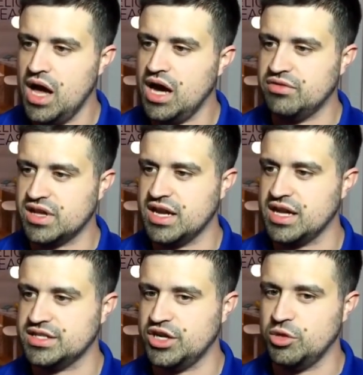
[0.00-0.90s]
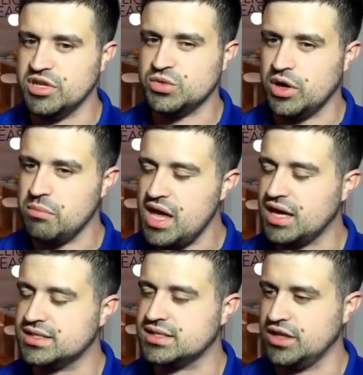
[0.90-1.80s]
of the connected home. It's what
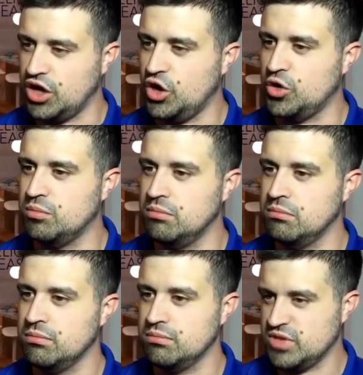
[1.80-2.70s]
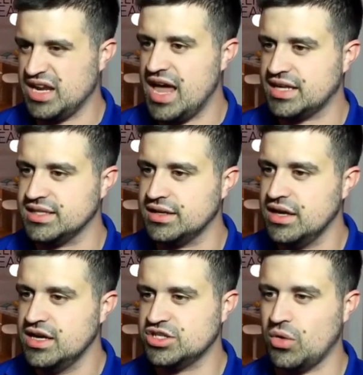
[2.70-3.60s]
makes the home connected.
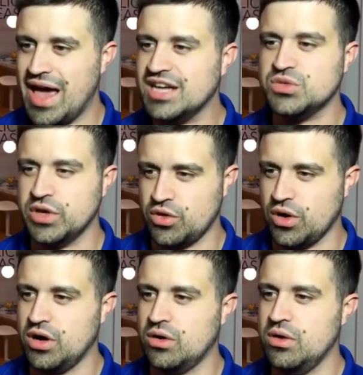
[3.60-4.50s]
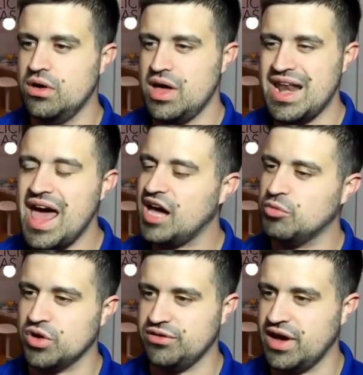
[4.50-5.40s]
So as we grow and add
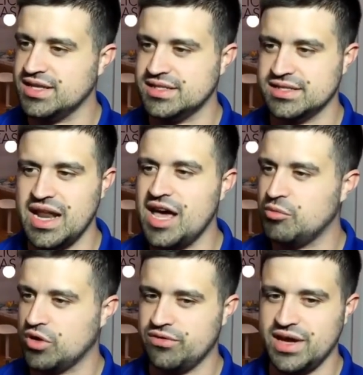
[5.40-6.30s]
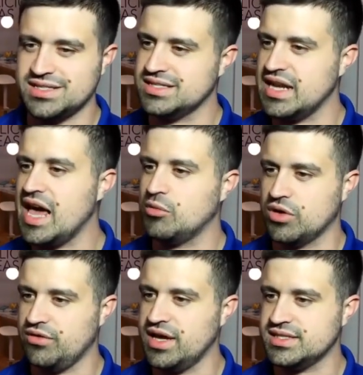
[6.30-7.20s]
more devices and add more devices and add more
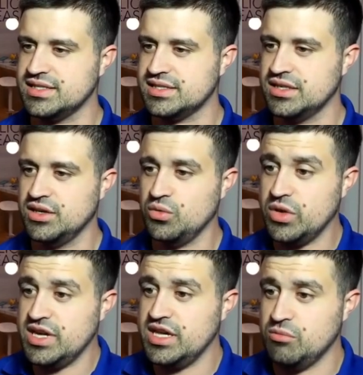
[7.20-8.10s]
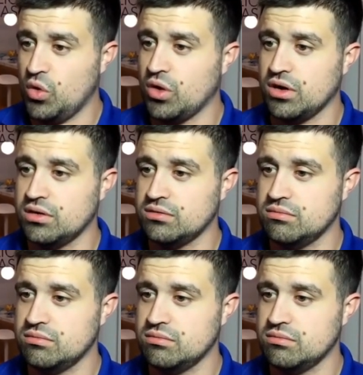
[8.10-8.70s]
devices, we need more